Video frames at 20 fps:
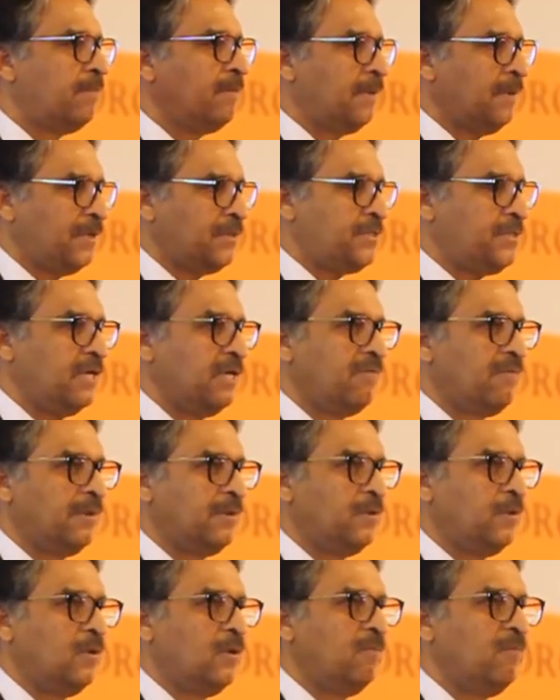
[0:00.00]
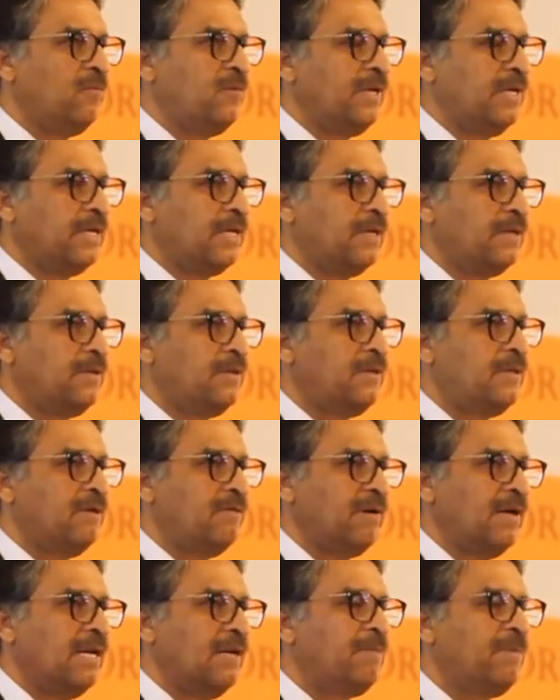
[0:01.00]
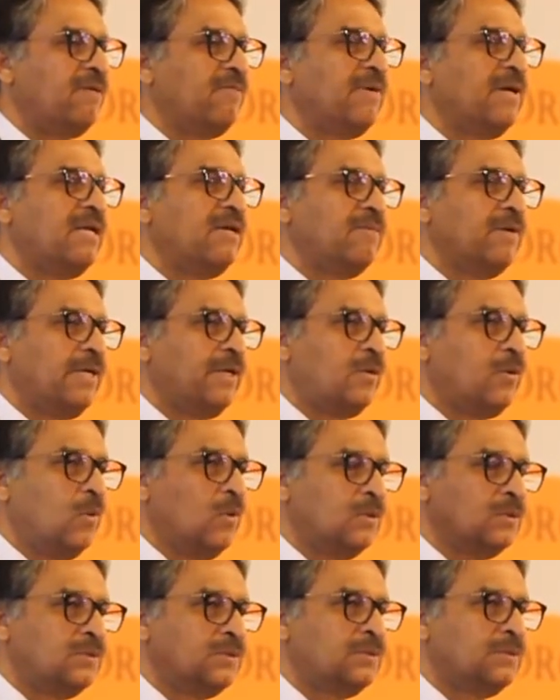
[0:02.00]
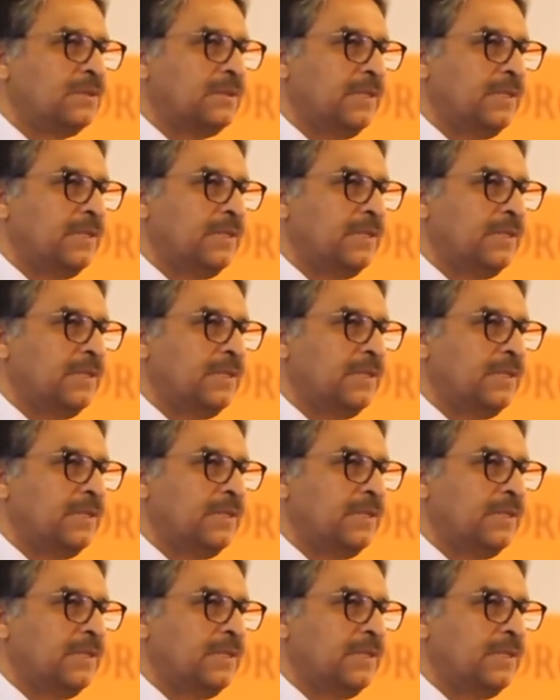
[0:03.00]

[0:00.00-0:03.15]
Russia, with whom we are developing very, very close